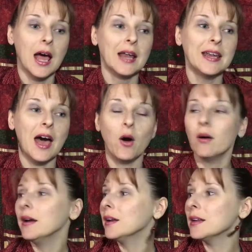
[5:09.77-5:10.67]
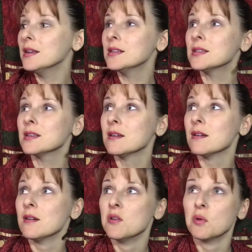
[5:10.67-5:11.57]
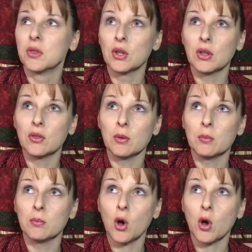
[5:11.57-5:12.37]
Now, it is with the